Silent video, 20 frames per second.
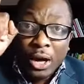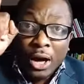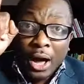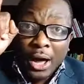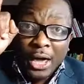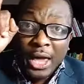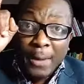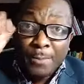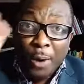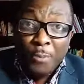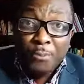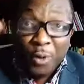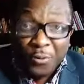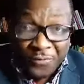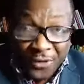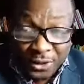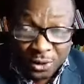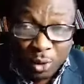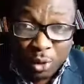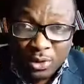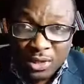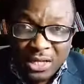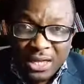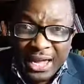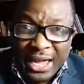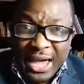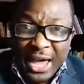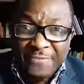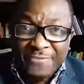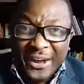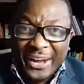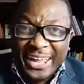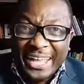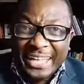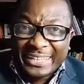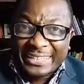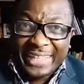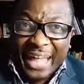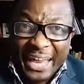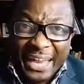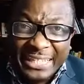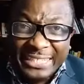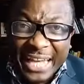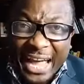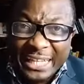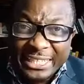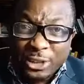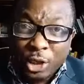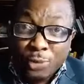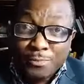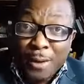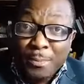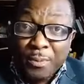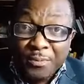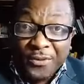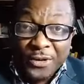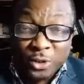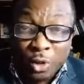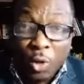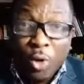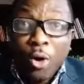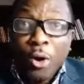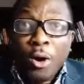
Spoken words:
Igbo professor, a very intelligent Yoruba professor.